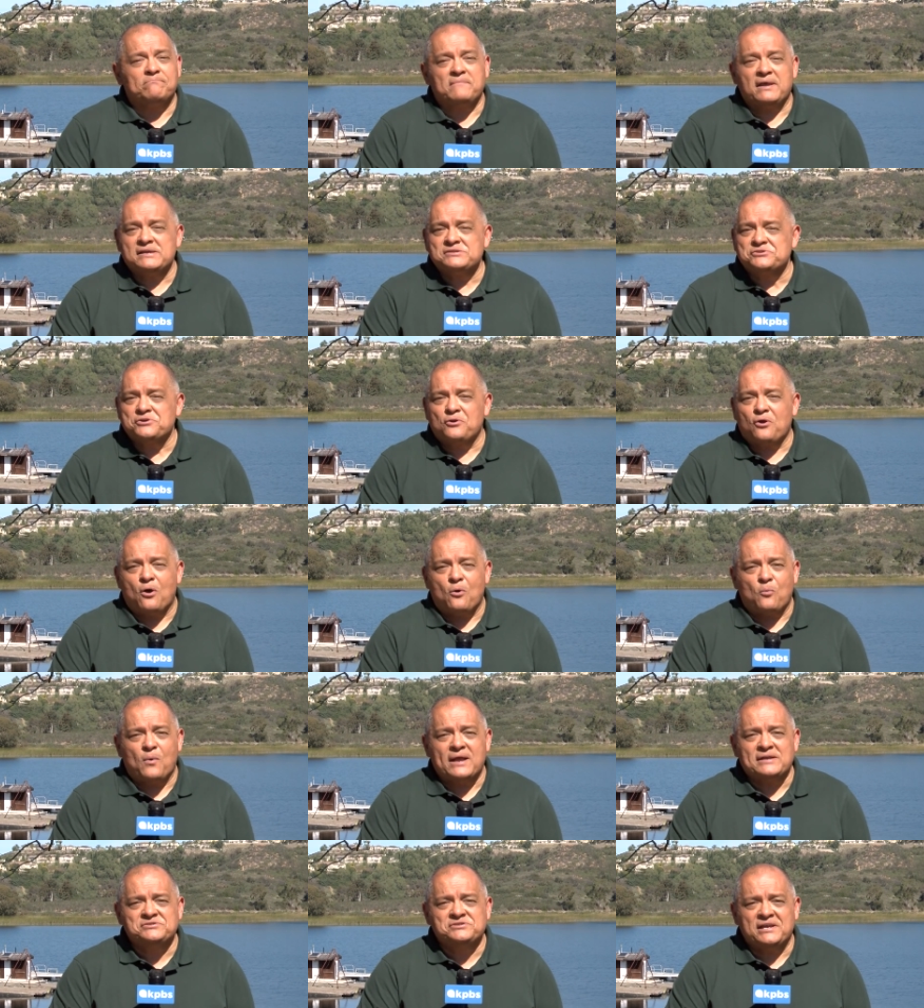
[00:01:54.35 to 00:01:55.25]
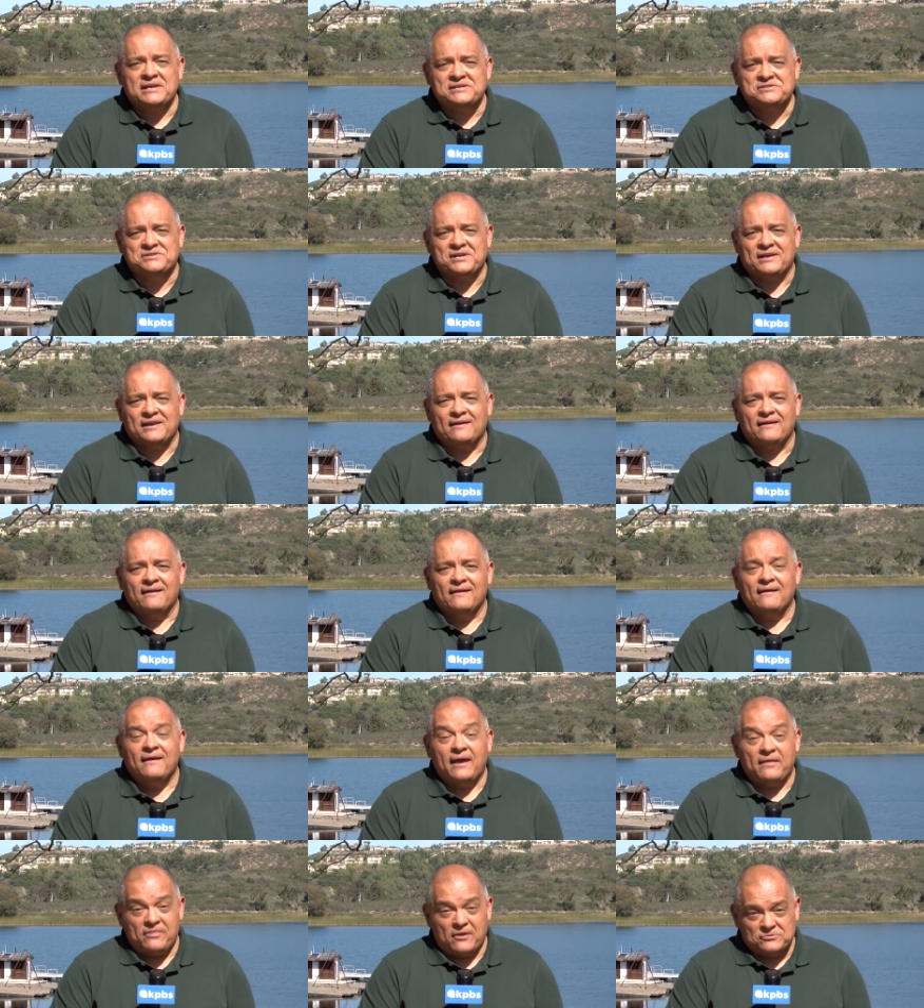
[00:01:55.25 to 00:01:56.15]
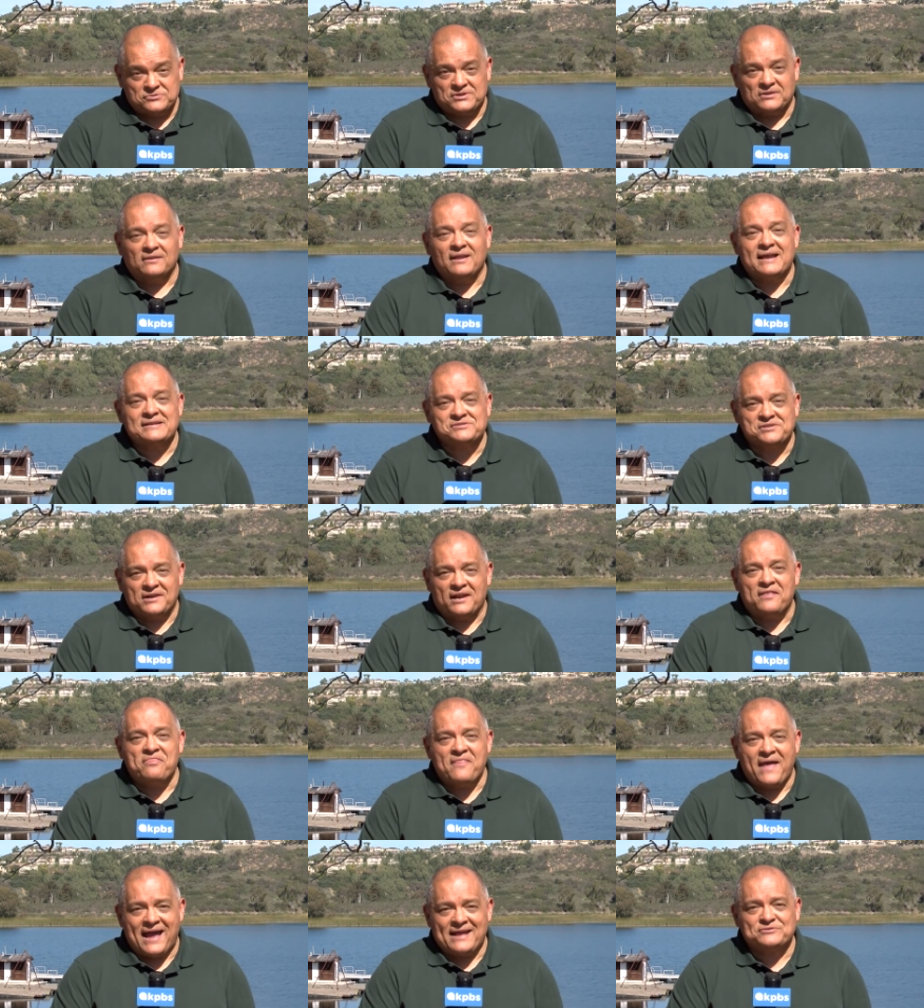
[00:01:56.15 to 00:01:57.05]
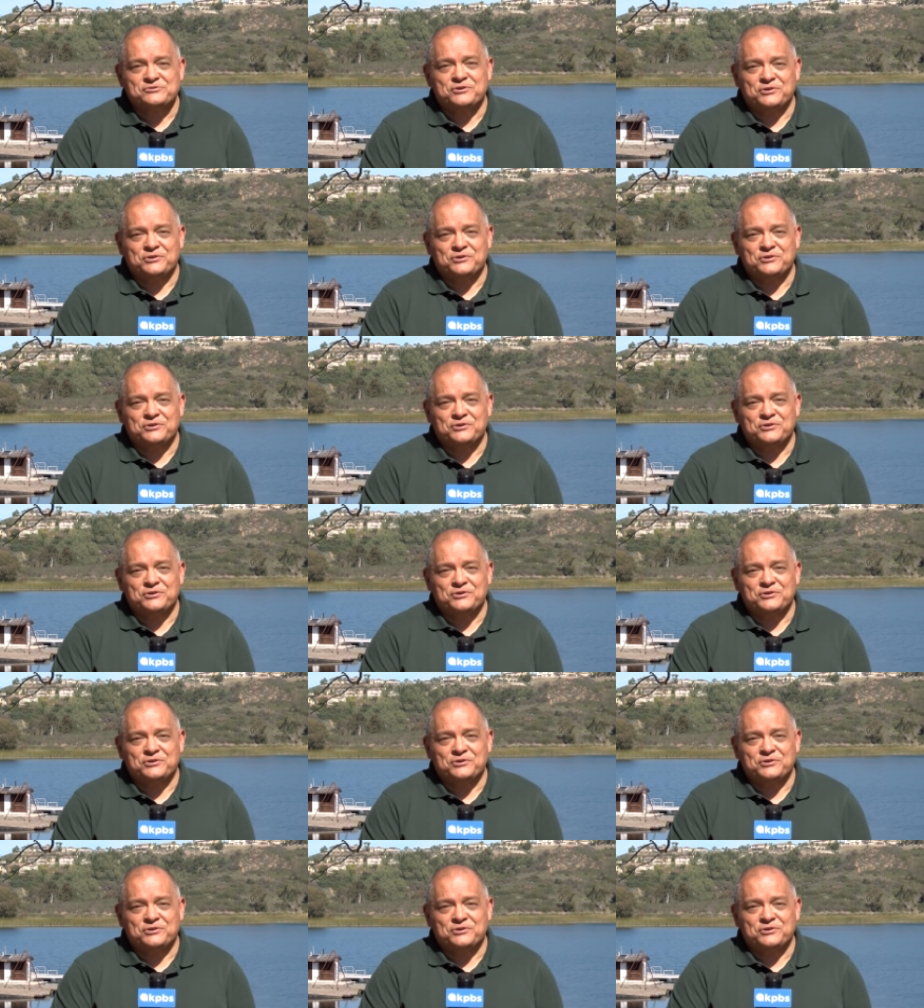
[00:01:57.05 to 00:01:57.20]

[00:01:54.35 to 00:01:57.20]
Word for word: isn't always easy. And there's a lesson in that,